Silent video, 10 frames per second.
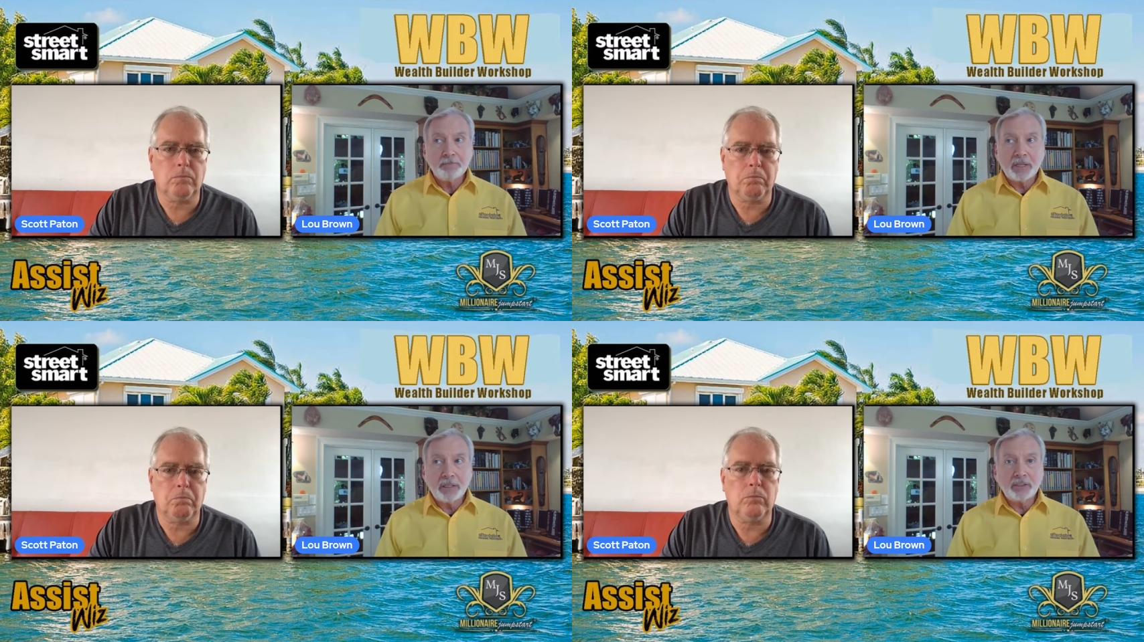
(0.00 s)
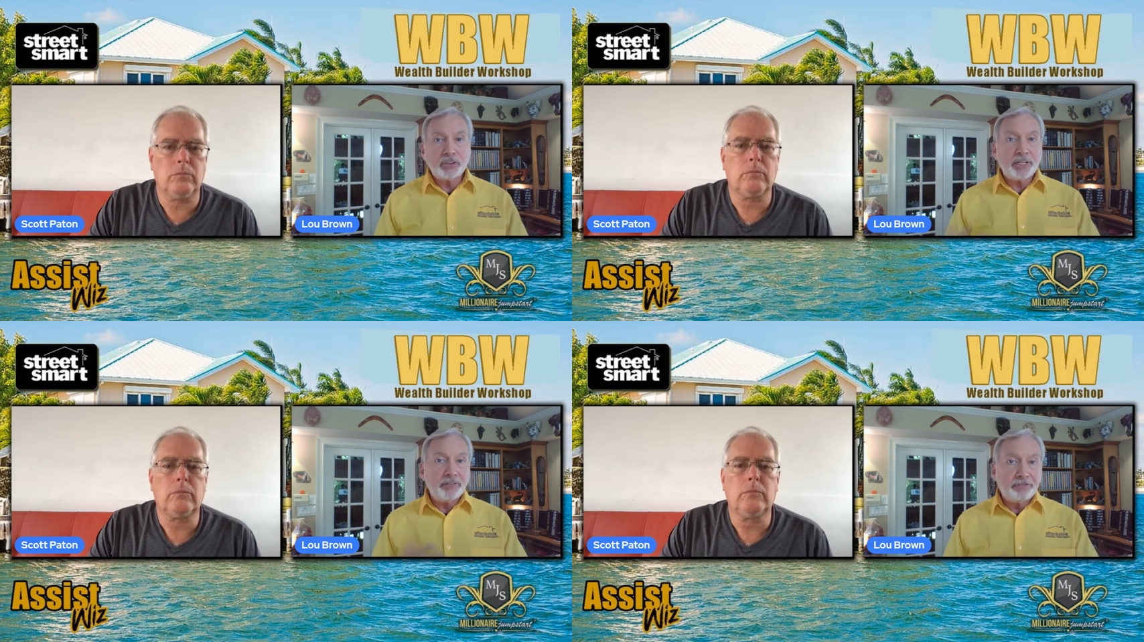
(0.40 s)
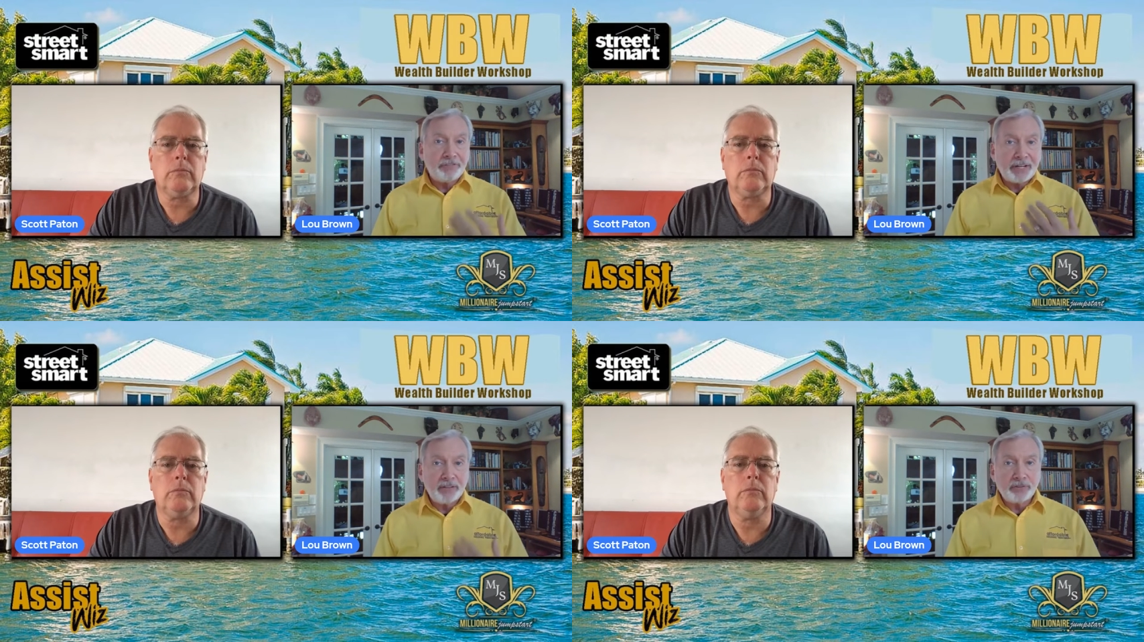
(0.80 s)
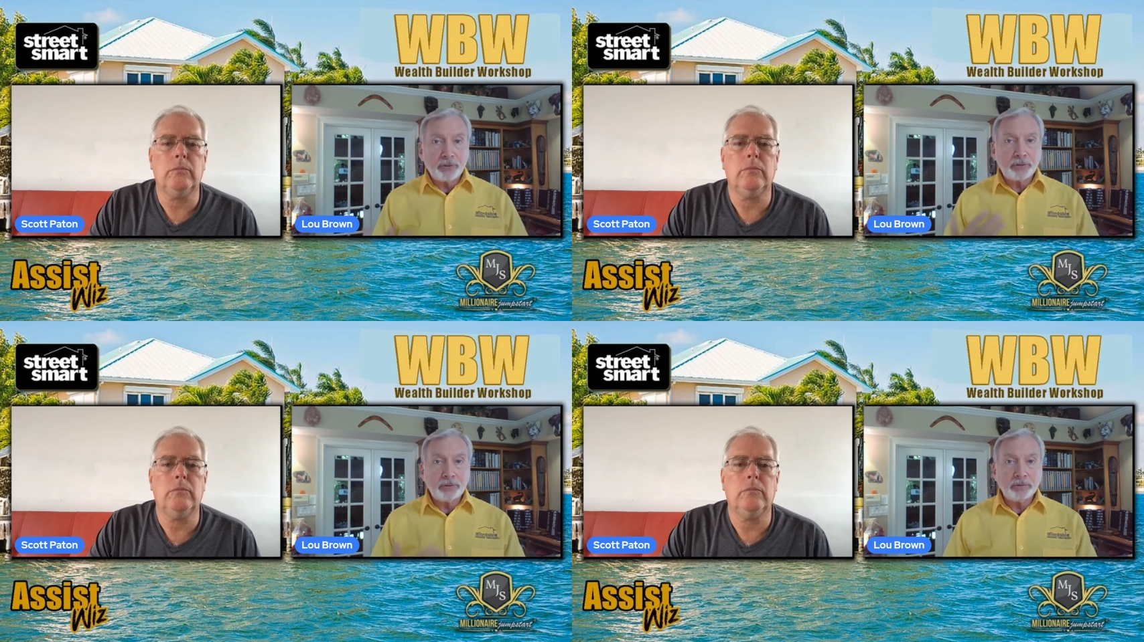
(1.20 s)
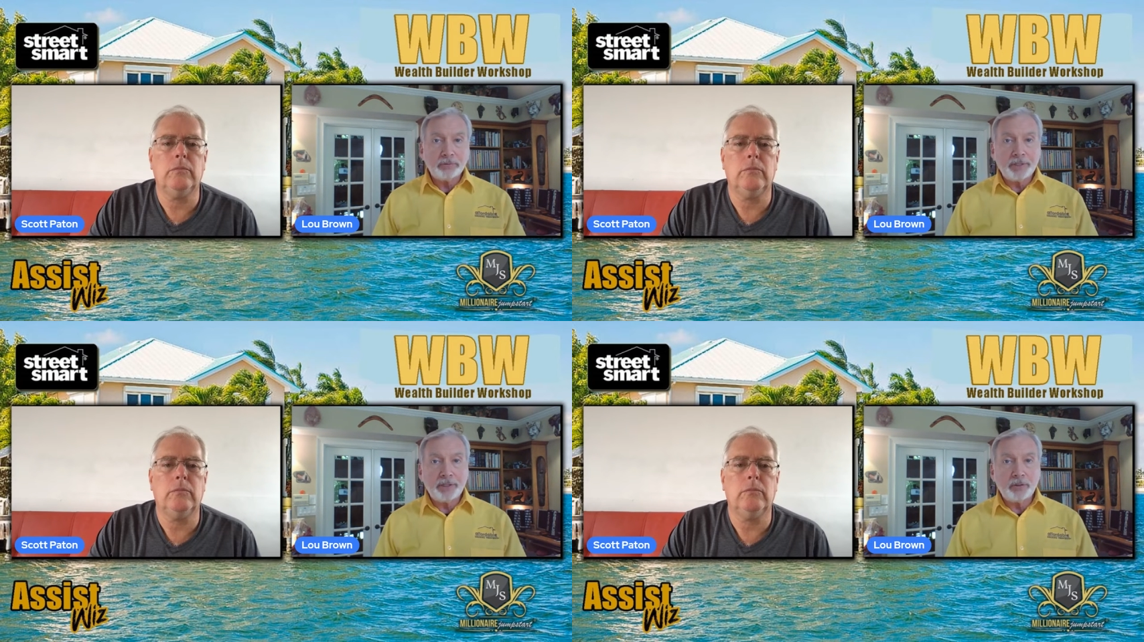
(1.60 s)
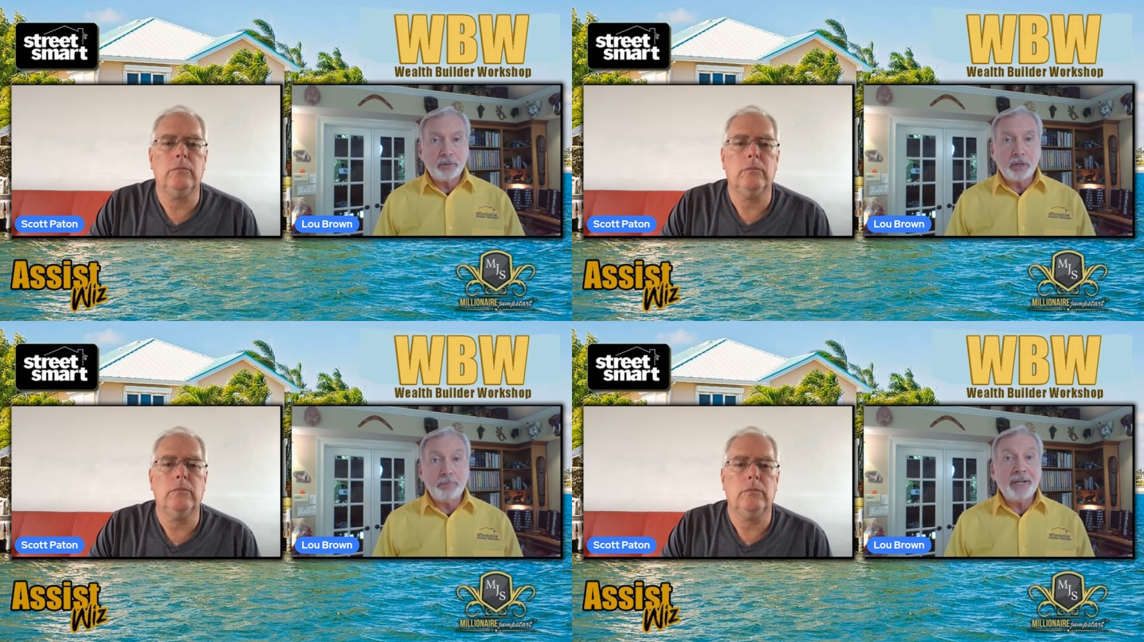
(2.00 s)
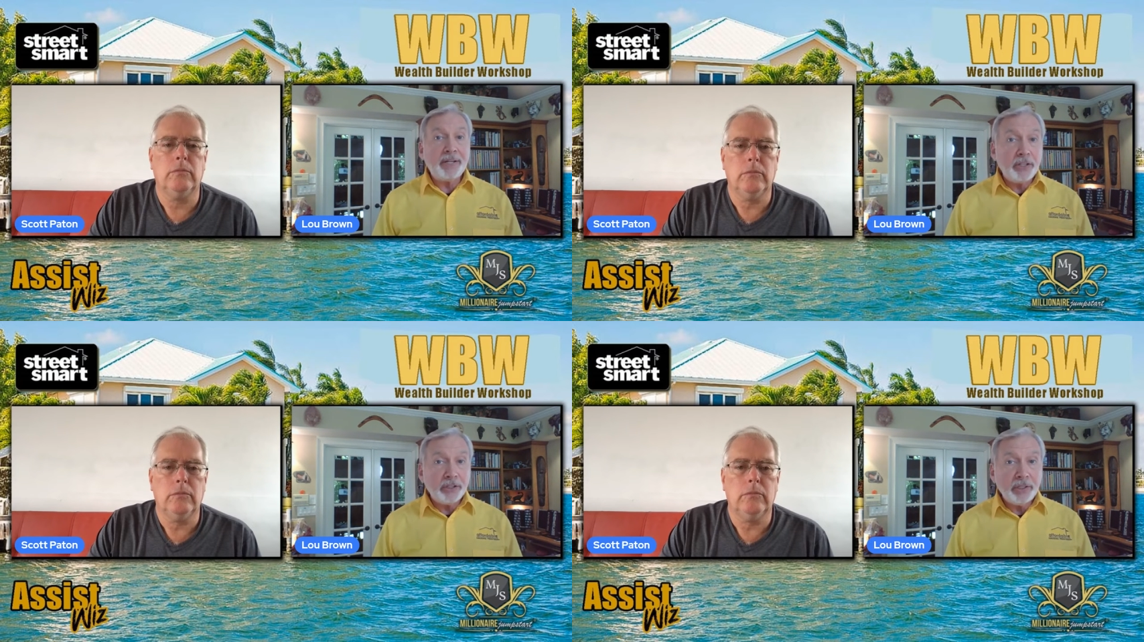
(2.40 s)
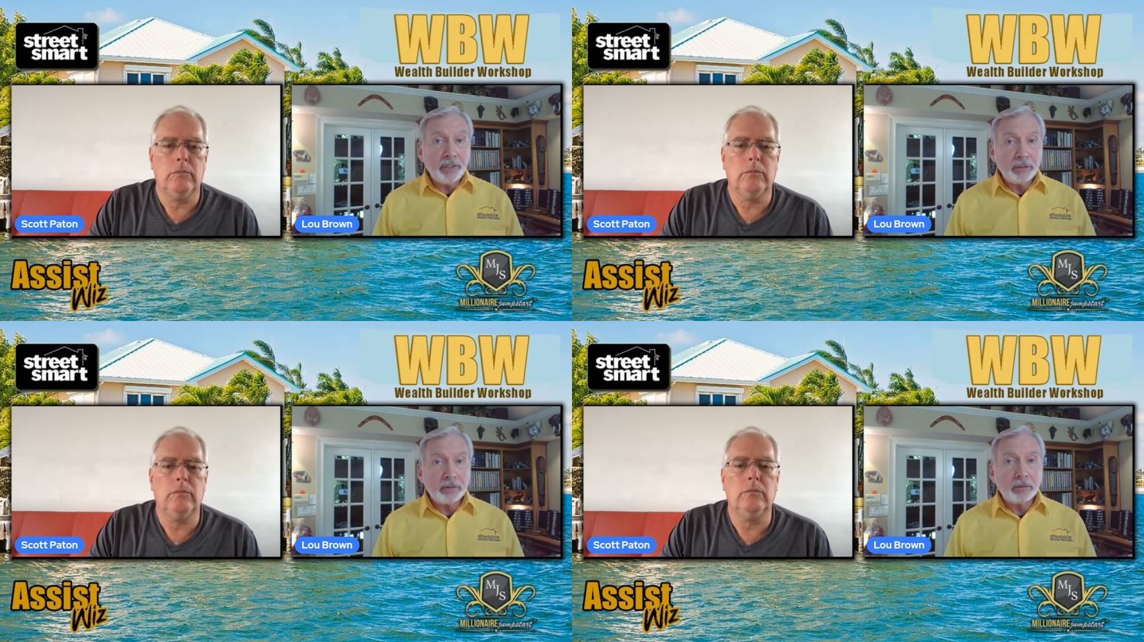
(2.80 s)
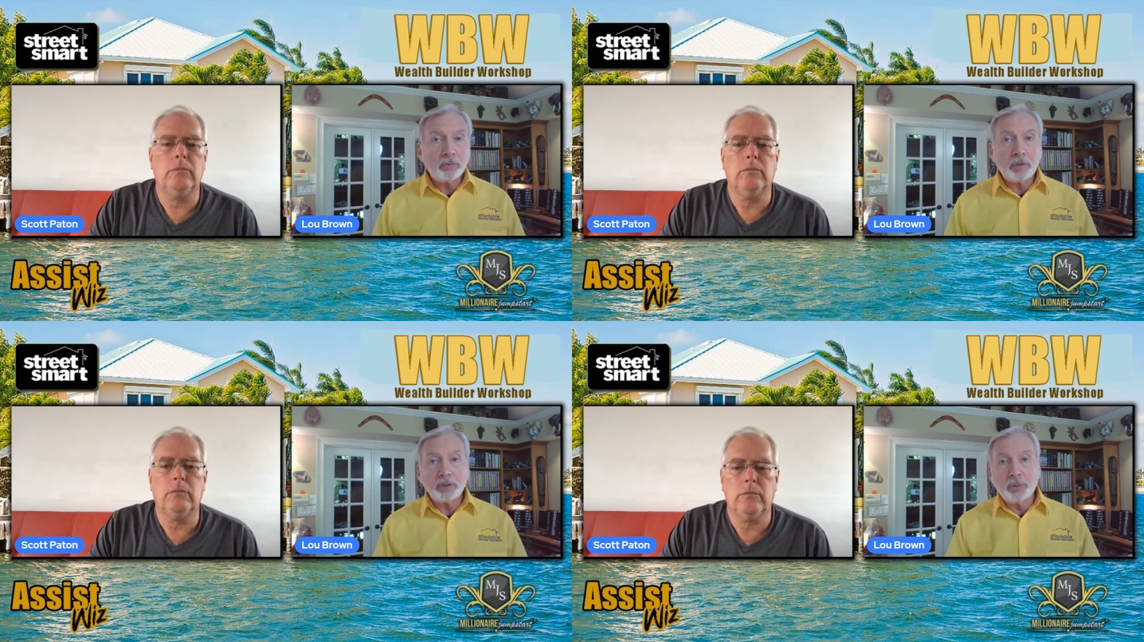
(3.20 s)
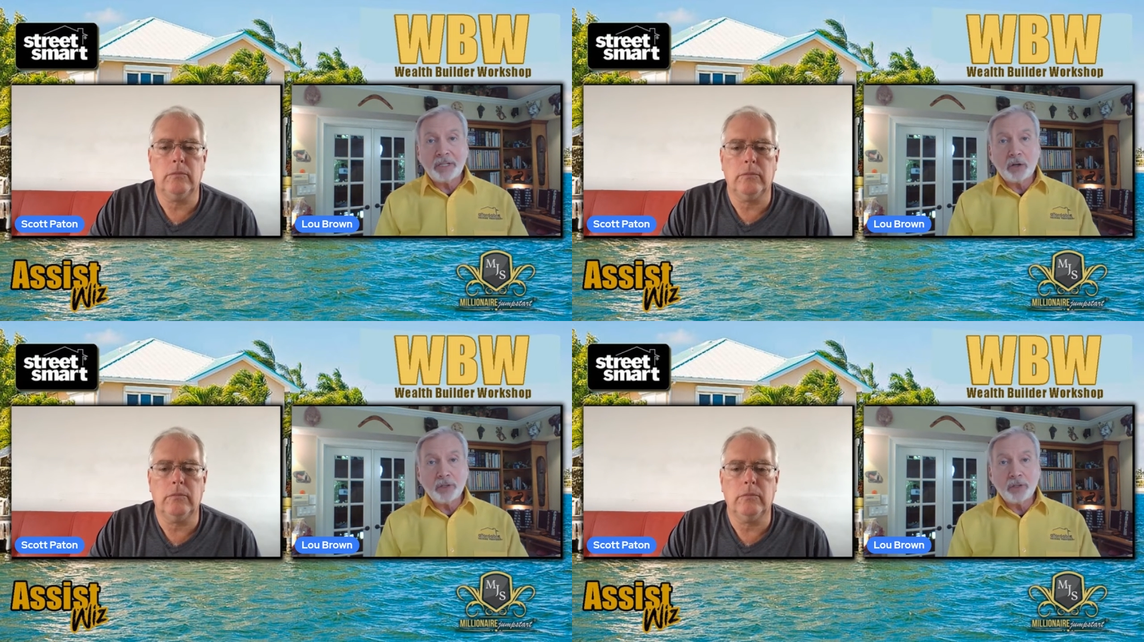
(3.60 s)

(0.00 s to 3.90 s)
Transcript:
Speaker 1: let's say, favor their opinion, because we know